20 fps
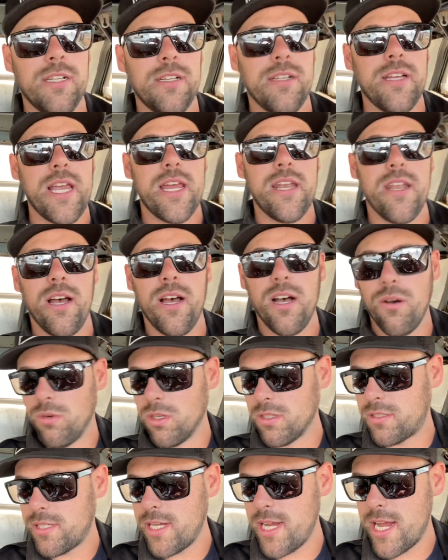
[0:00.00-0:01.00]
And
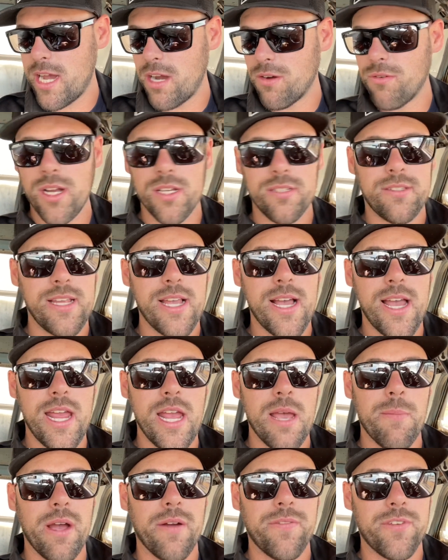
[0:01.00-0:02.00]
we'll see how rusty I
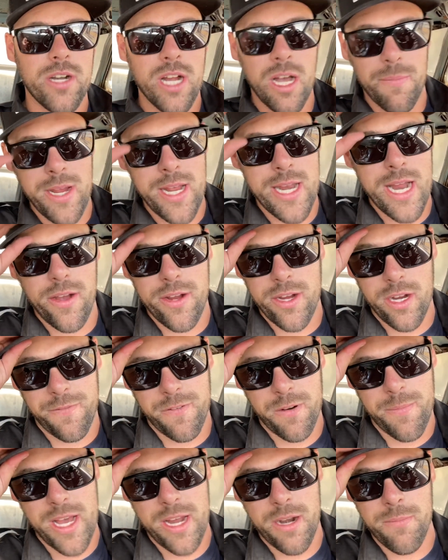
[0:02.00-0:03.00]
am after not being out here
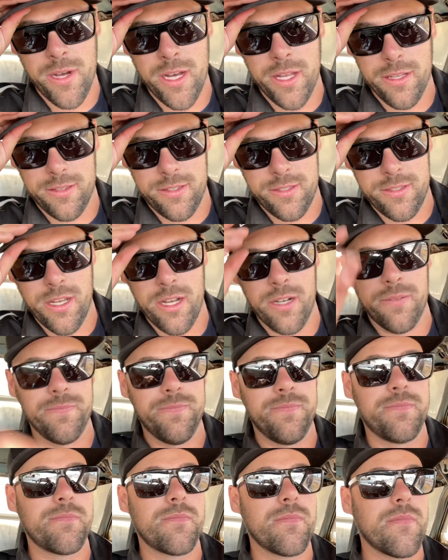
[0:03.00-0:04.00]
for about a month. So,
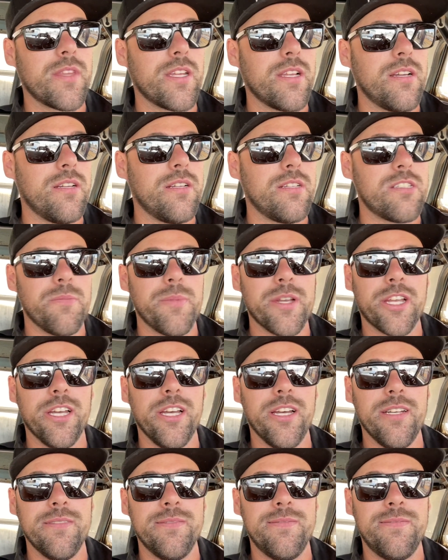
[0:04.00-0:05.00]
it's going to be
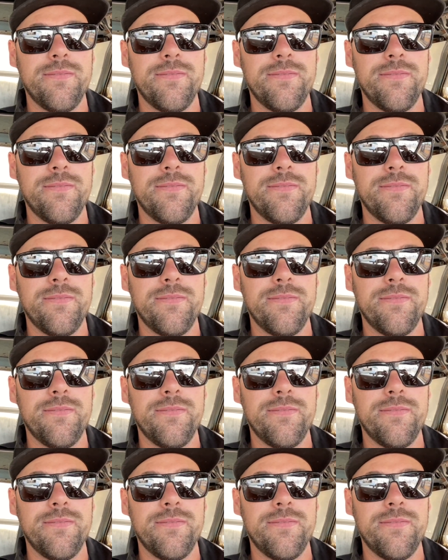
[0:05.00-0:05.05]
good.